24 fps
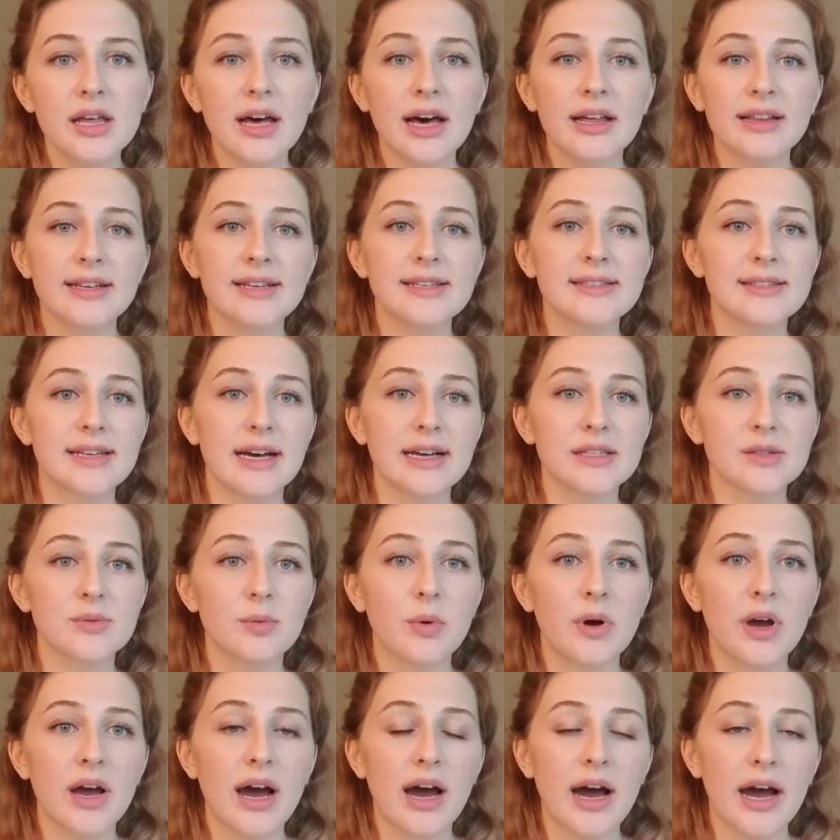At least that's
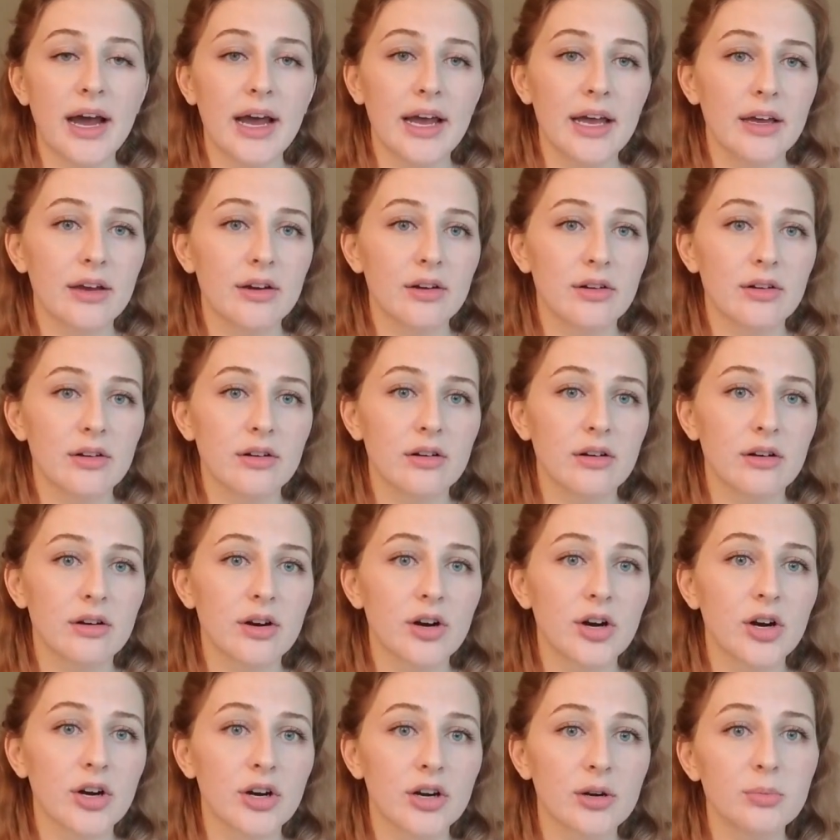what I
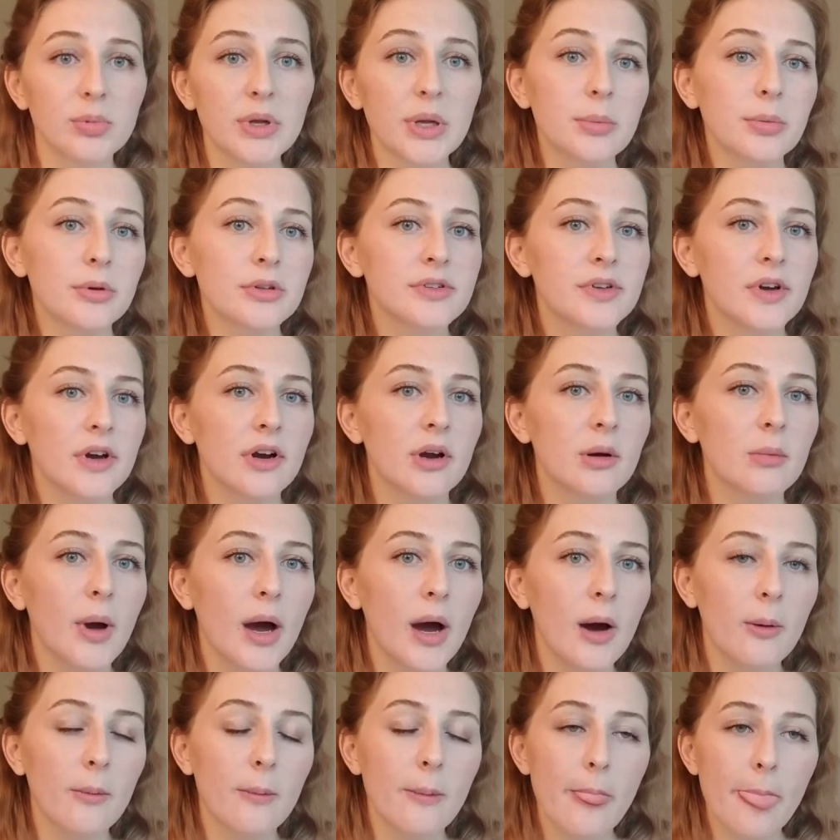heard people talk
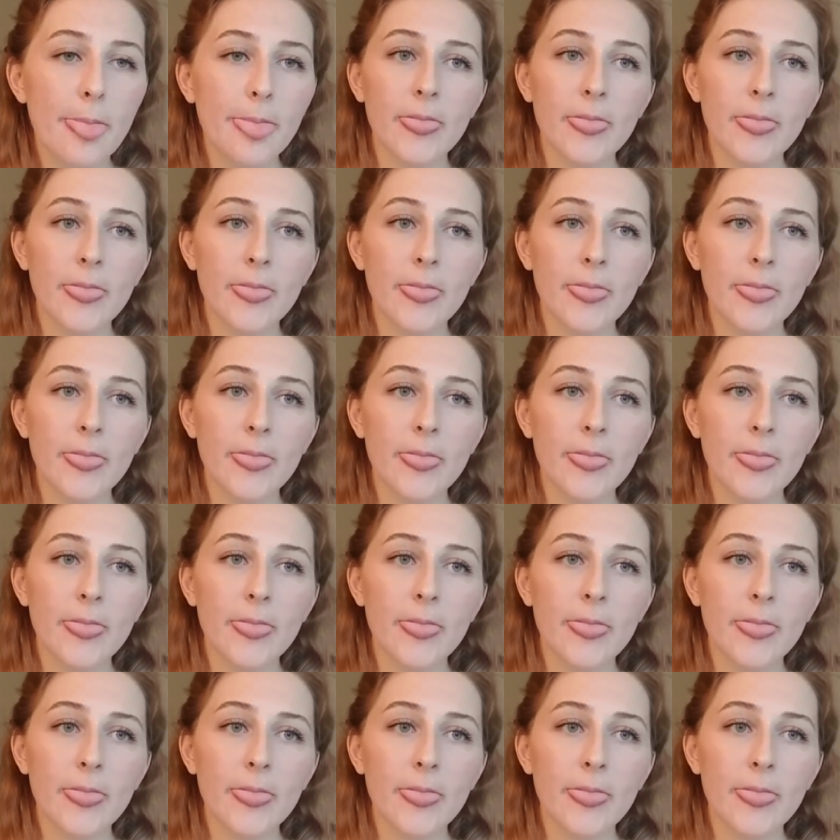about.